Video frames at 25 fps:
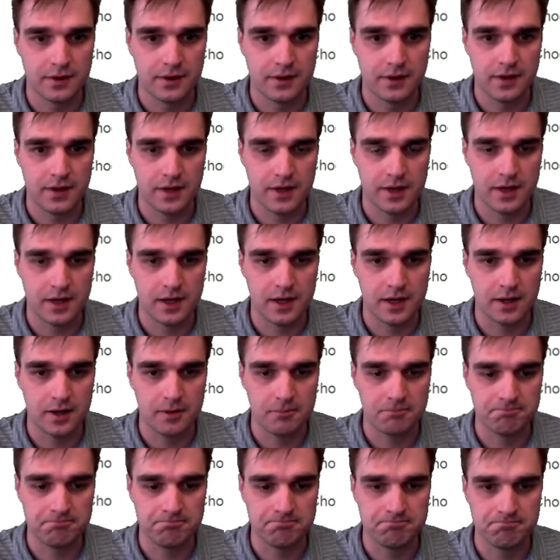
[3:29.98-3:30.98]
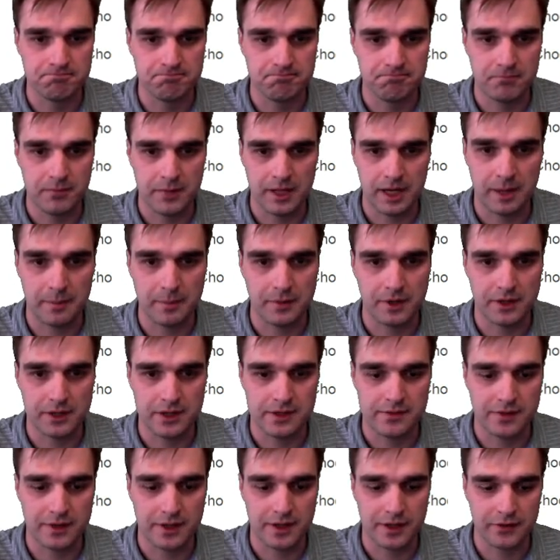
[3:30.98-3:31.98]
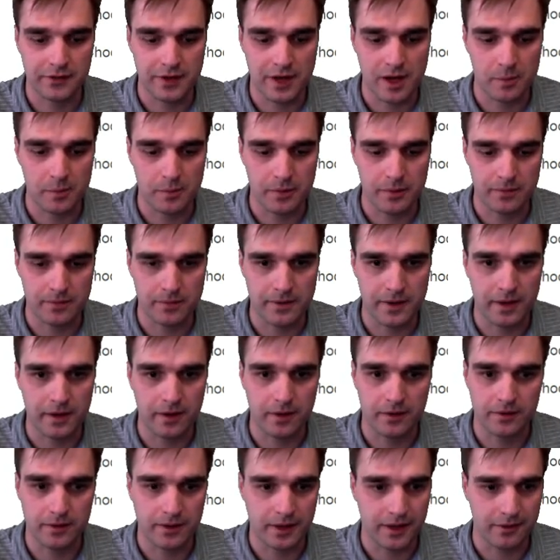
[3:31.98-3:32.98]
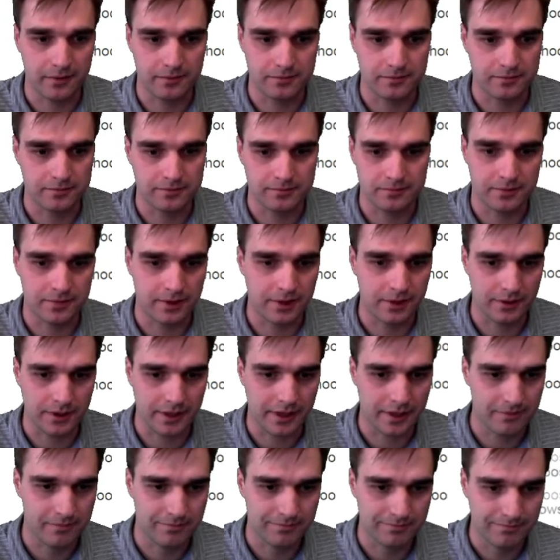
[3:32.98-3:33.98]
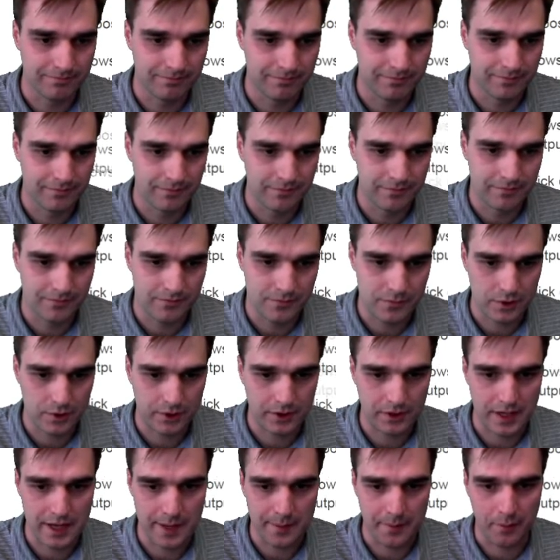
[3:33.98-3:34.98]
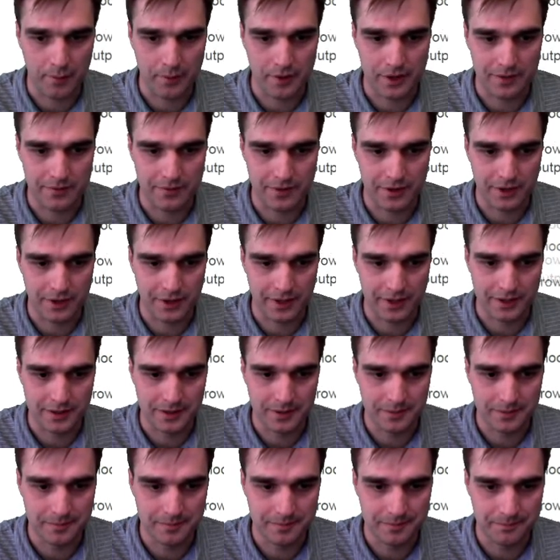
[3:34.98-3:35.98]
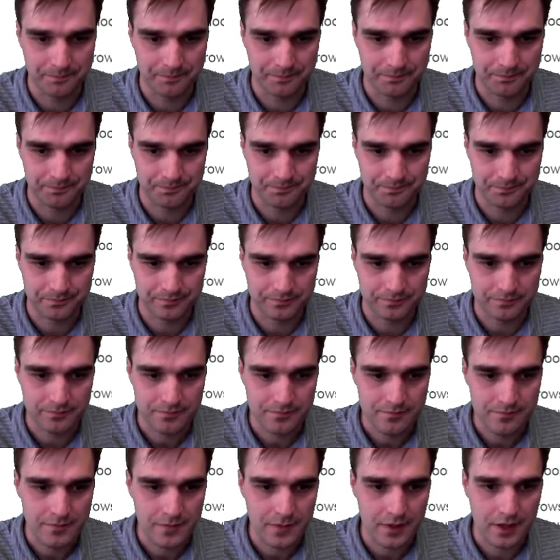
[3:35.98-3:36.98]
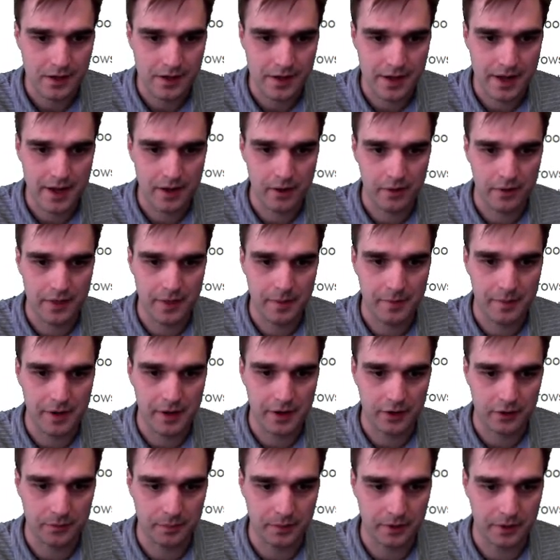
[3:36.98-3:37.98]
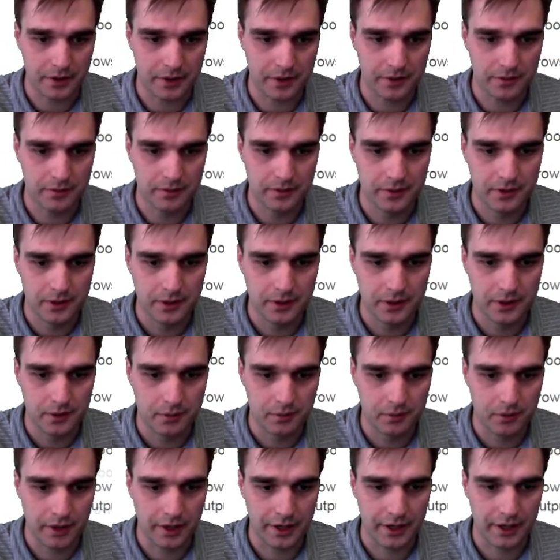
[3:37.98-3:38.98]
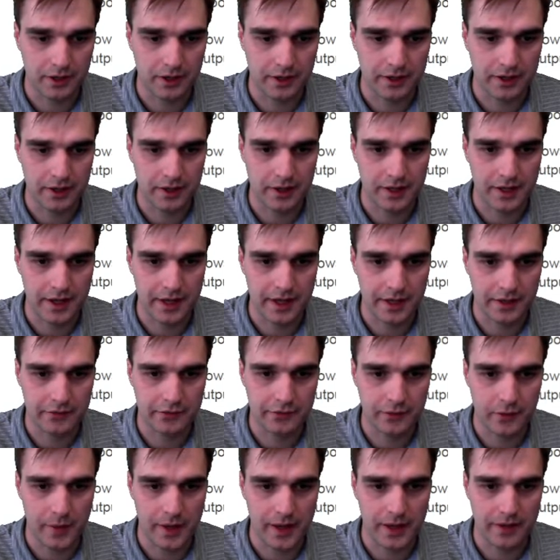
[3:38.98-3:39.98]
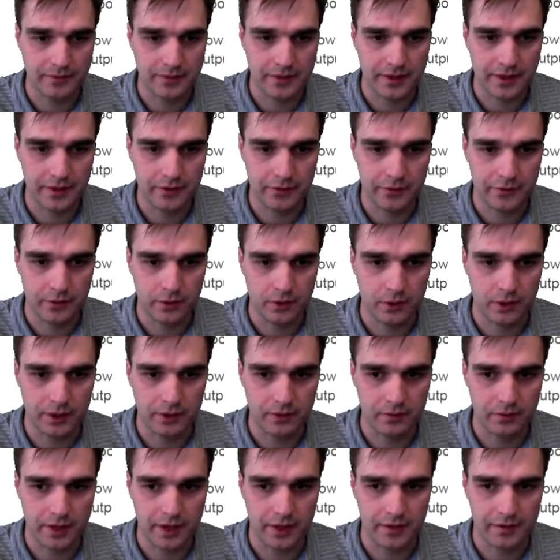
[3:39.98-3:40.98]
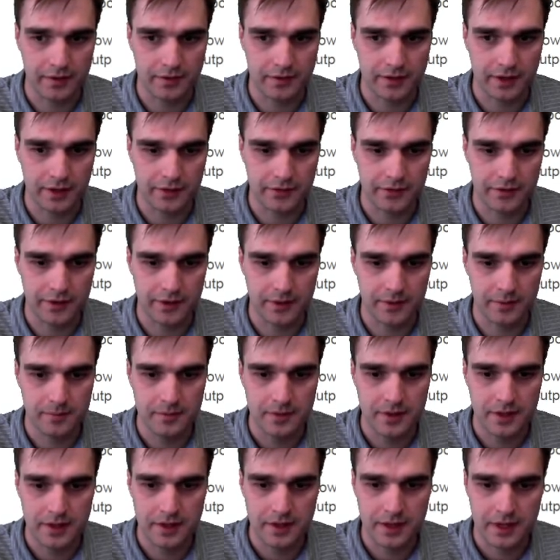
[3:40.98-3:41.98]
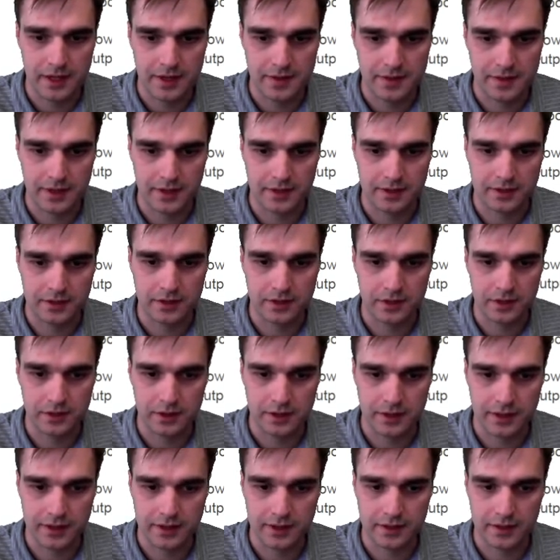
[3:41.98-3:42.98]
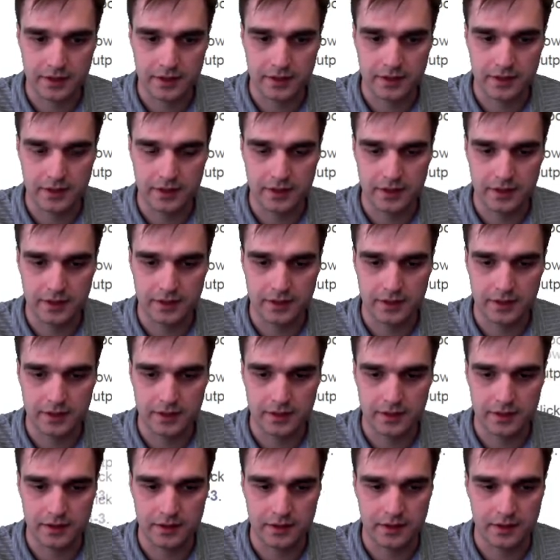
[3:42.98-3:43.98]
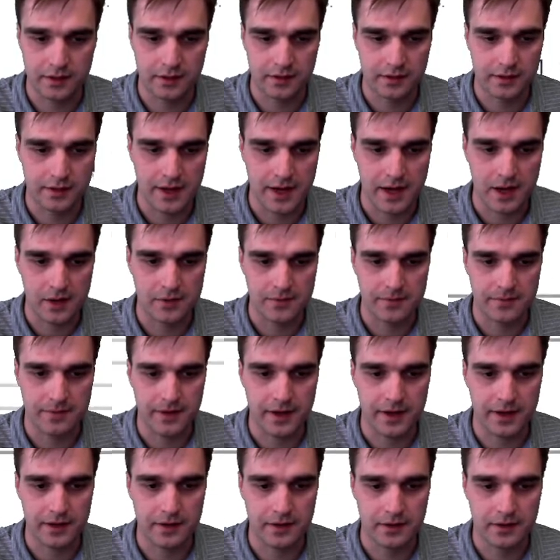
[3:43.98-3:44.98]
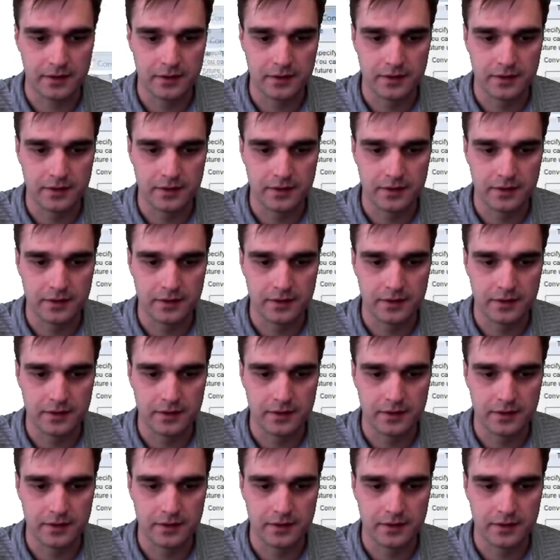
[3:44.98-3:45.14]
And I'm going to leave it as output file. I don't care. You can name it whatever you like. Now in the box below, we're going to click on SOF data. So click right on the text here, and then click on add file.